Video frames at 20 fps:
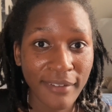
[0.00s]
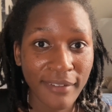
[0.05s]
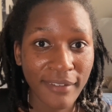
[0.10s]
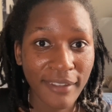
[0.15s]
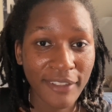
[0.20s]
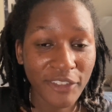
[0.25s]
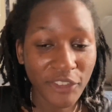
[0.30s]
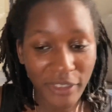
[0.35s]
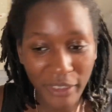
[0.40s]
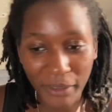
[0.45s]

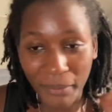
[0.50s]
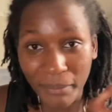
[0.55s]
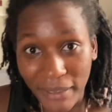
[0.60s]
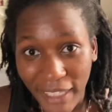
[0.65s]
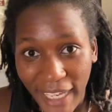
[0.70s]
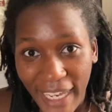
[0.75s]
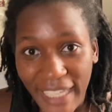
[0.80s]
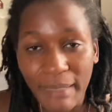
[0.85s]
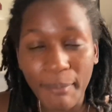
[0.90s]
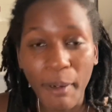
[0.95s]
She
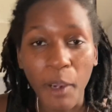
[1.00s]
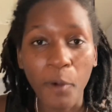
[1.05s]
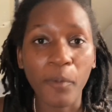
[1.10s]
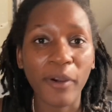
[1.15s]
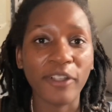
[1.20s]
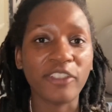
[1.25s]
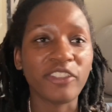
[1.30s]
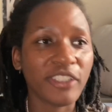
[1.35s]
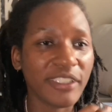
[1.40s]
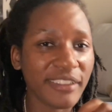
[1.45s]
complained about
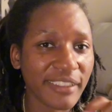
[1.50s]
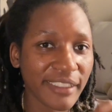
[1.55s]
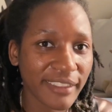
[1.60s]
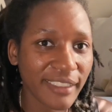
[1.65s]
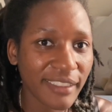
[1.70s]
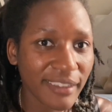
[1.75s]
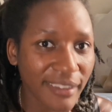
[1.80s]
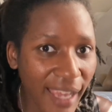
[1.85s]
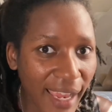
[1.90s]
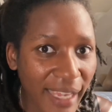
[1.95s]
what she
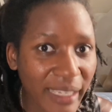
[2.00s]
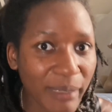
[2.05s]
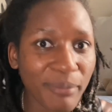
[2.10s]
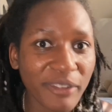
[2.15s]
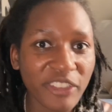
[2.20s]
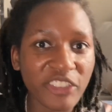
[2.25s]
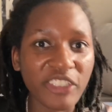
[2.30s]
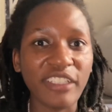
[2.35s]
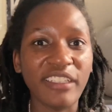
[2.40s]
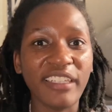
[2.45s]
didn't like, but
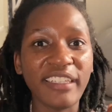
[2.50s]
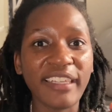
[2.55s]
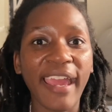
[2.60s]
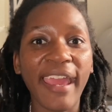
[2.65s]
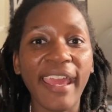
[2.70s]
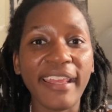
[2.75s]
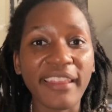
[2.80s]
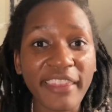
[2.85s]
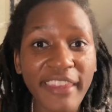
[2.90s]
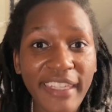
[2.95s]
she did not
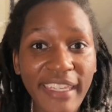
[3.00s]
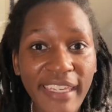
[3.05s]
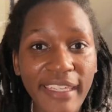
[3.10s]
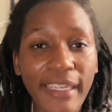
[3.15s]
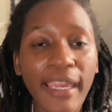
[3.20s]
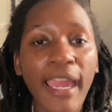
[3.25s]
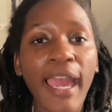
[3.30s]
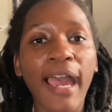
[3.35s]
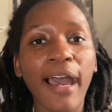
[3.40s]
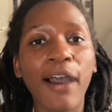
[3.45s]
think,
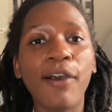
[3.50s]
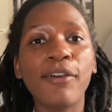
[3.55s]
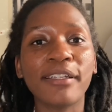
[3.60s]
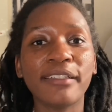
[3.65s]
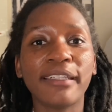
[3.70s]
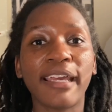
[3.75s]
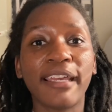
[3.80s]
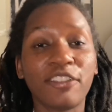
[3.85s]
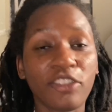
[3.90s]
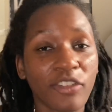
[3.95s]
how can
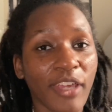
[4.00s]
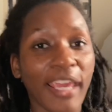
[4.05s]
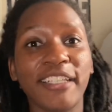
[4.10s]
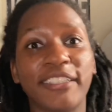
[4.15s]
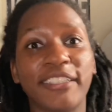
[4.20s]
I change